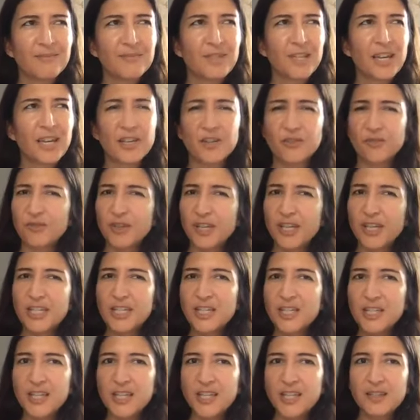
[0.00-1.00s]
kind of
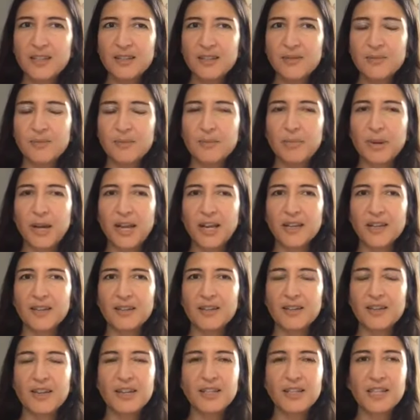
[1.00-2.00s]
Indian, but
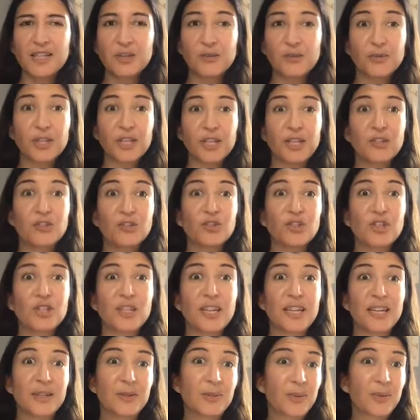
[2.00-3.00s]
didn't really
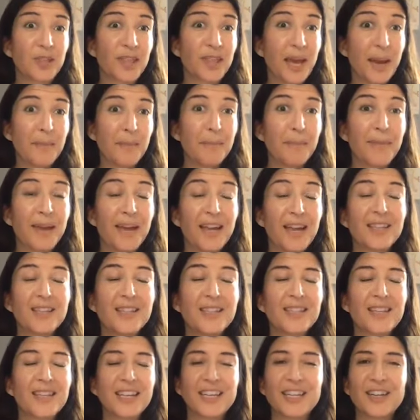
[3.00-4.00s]
understand what that
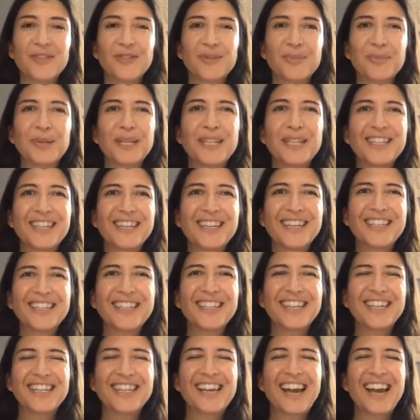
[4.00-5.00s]
meant. I'd never been to
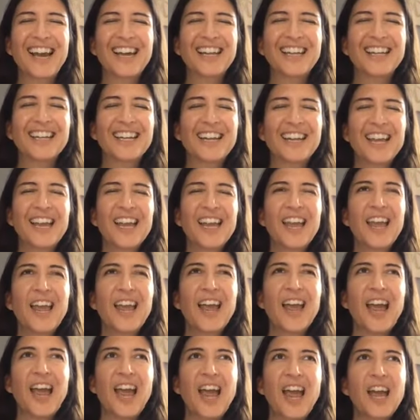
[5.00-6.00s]
India yet.
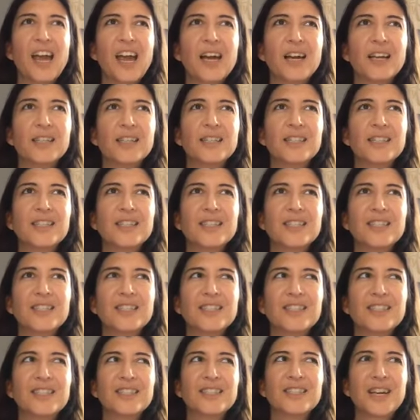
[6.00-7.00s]
And
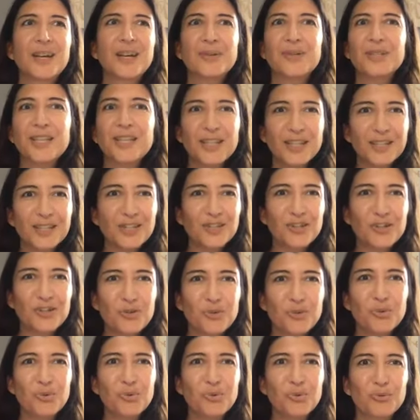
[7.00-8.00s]
I was in this
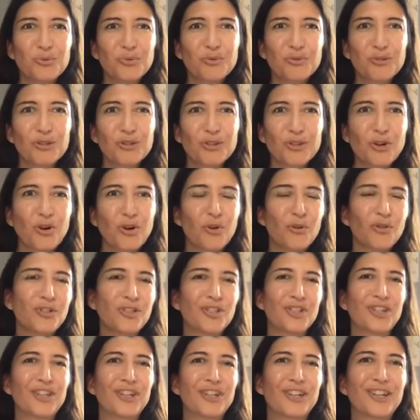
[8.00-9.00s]
new
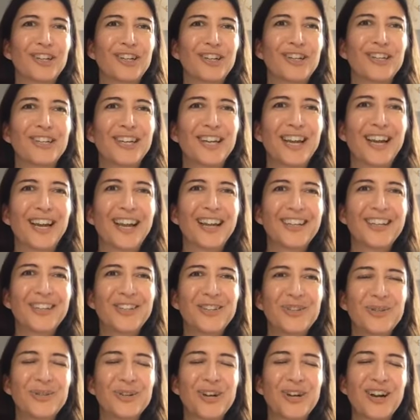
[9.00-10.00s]
culture and
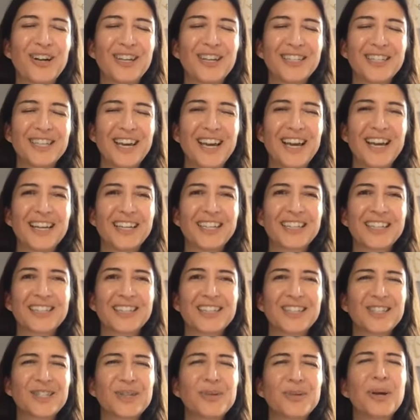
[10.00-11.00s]
new
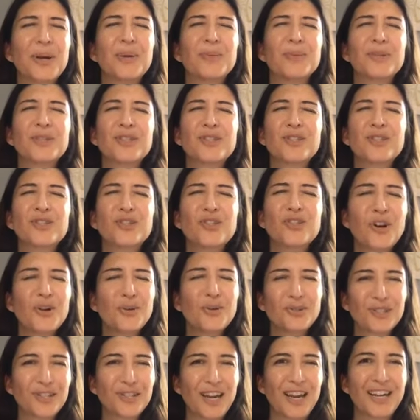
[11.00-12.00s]
context. And so I was
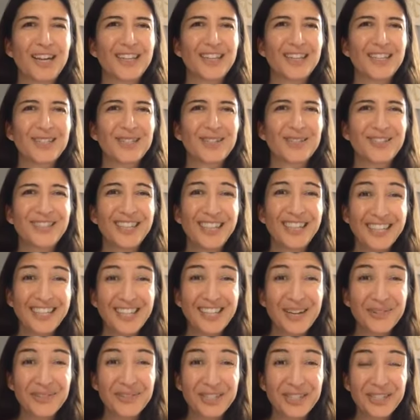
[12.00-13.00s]
so shy, like so shy
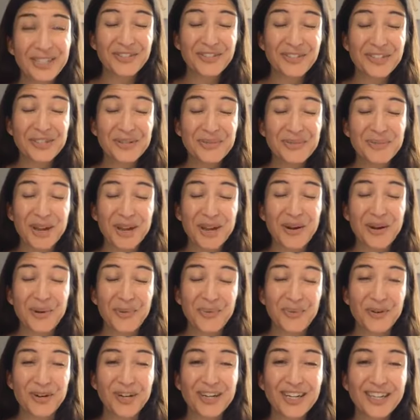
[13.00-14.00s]
that I wouldn't do my
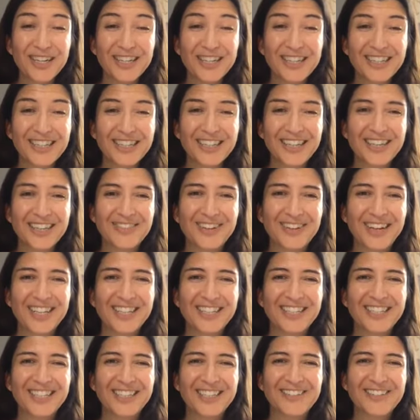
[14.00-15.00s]
homework if I
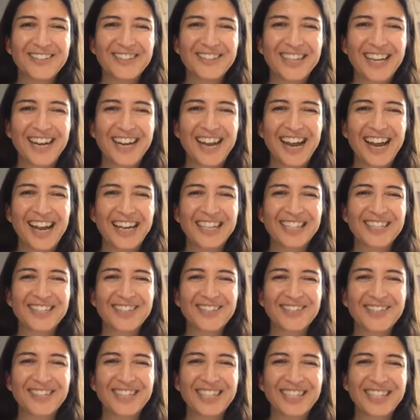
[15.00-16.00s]
knew that I had
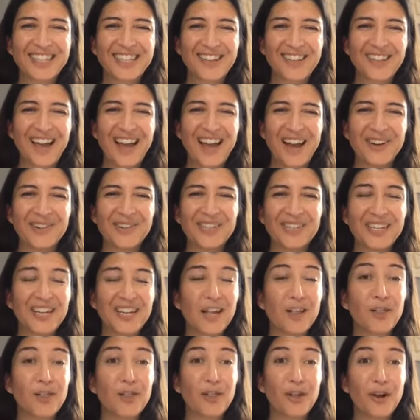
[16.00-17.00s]
to read it aloud. And
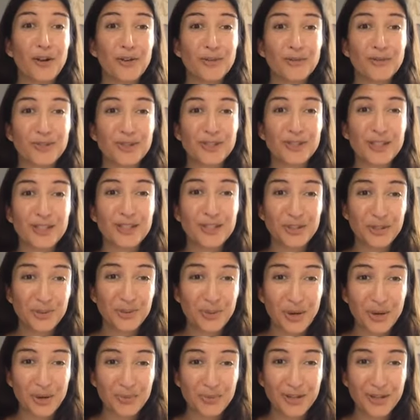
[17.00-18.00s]
I loved to
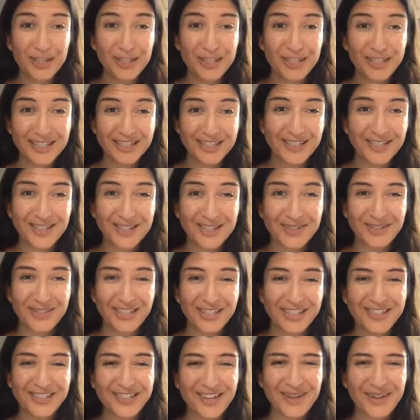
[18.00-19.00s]
do homework and to do a
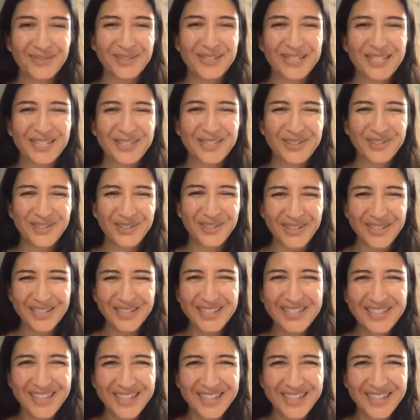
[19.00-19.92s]
good job in school.